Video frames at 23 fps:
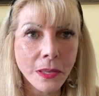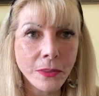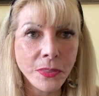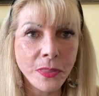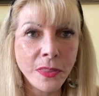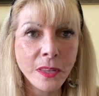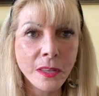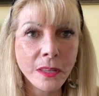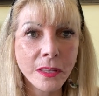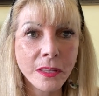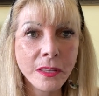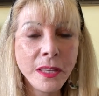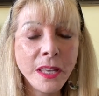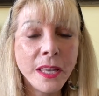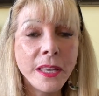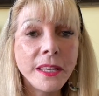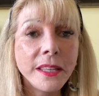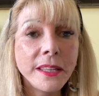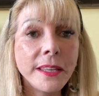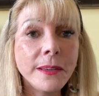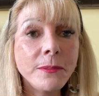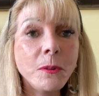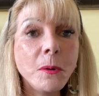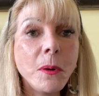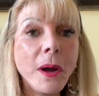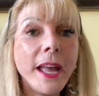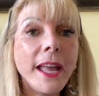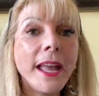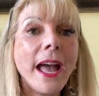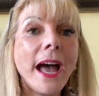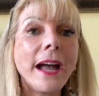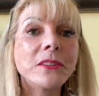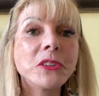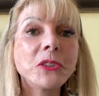the
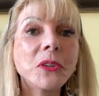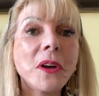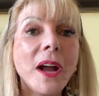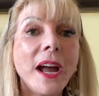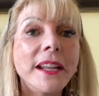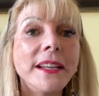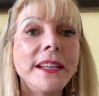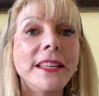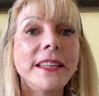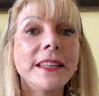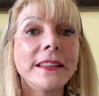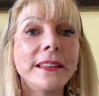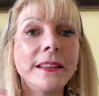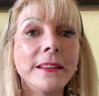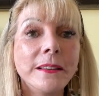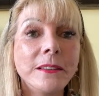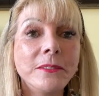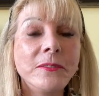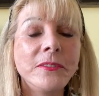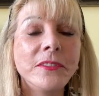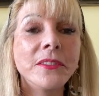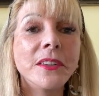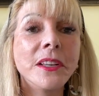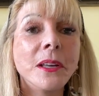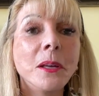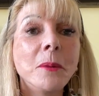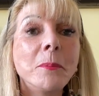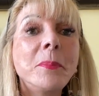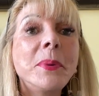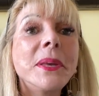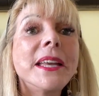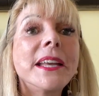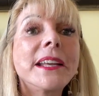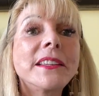giveaway, I try to
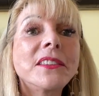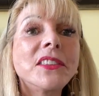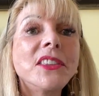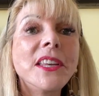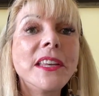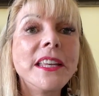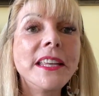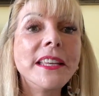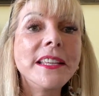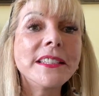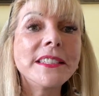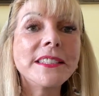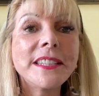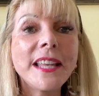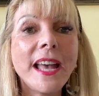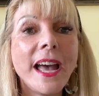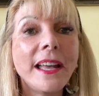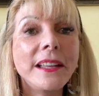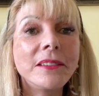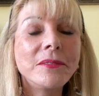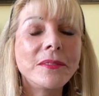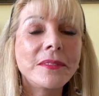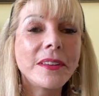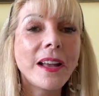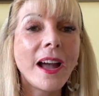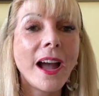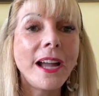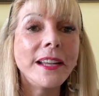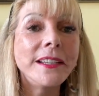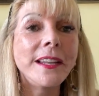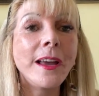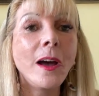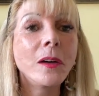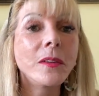pick things that
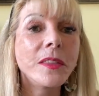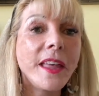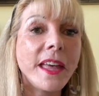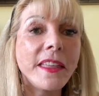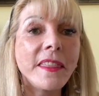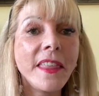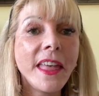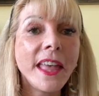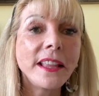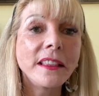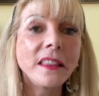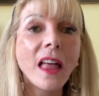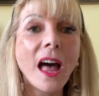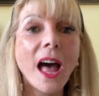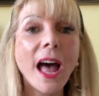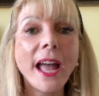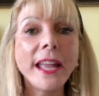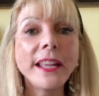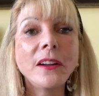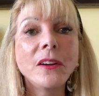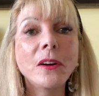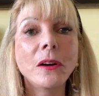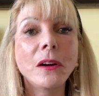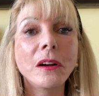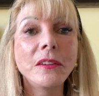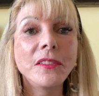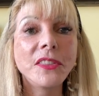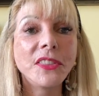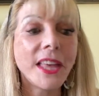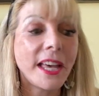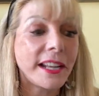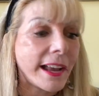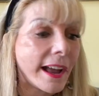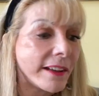I know that they like or
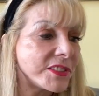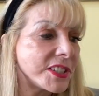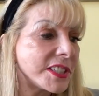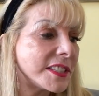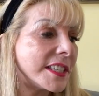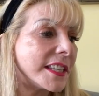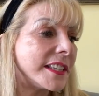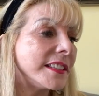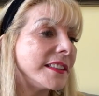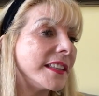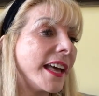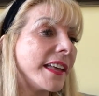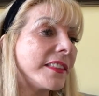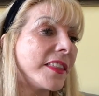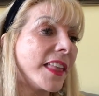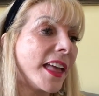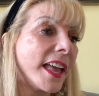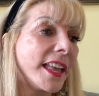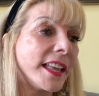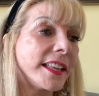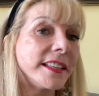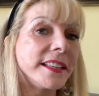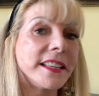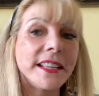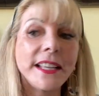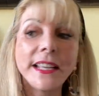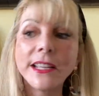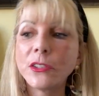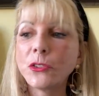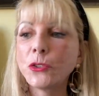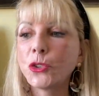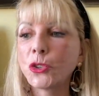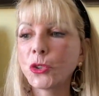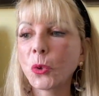that I've seen that they
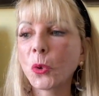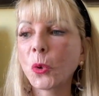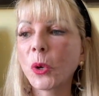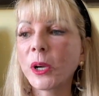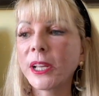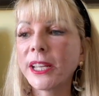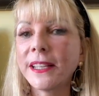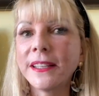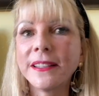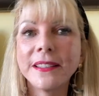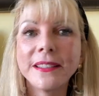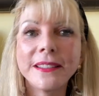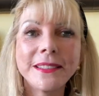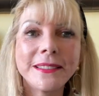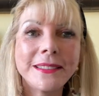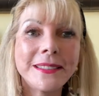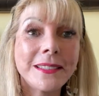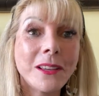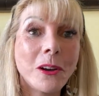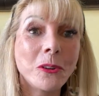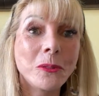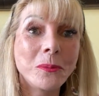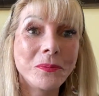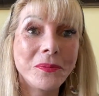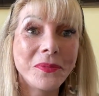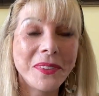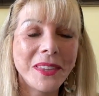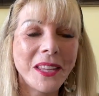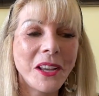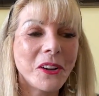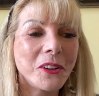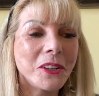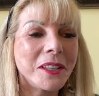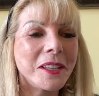enjoy. So
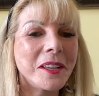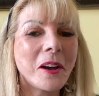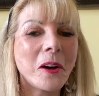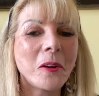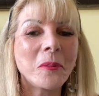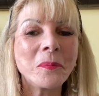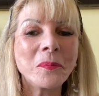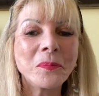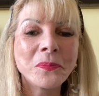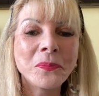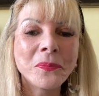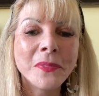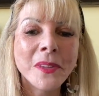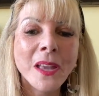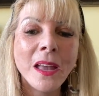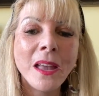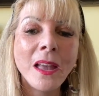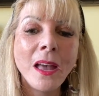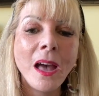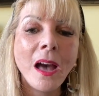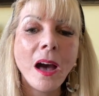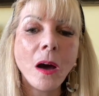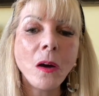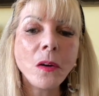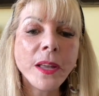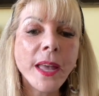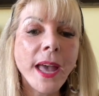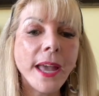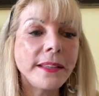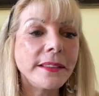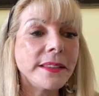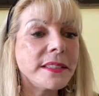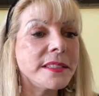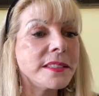there you go.
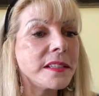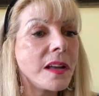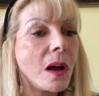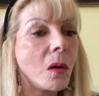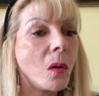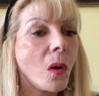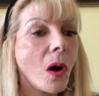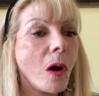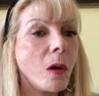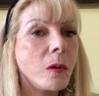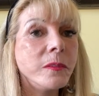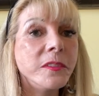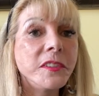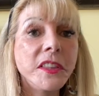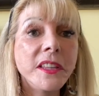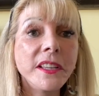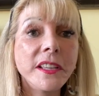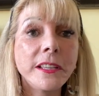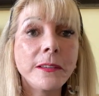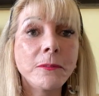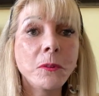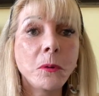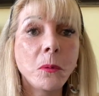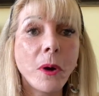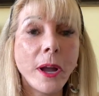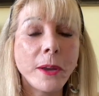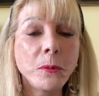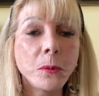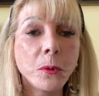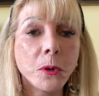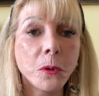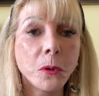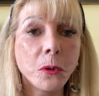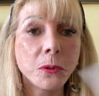Okay, let's go over the giveaway
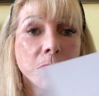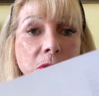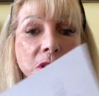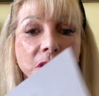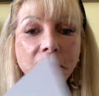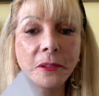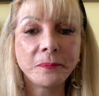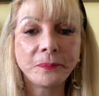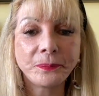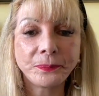rules.